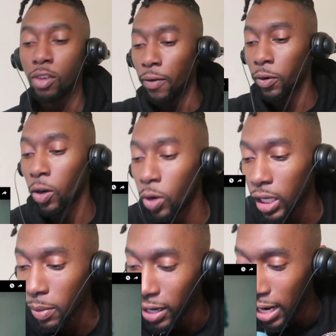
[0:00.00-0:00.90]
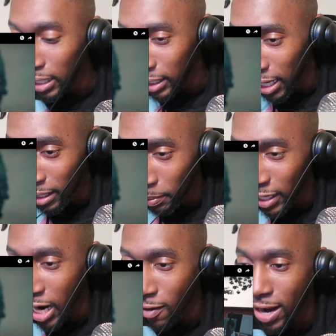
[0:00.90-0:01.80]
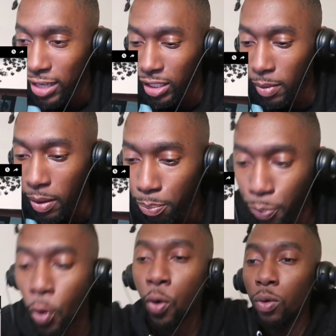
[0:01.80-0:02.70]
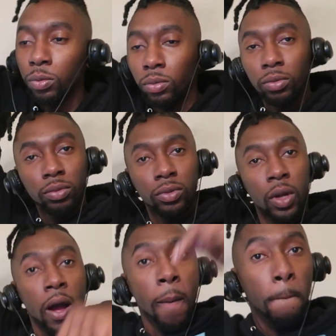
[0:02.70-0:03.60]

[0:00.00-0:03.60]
I forgot run it back again because right I say man pump rough them up.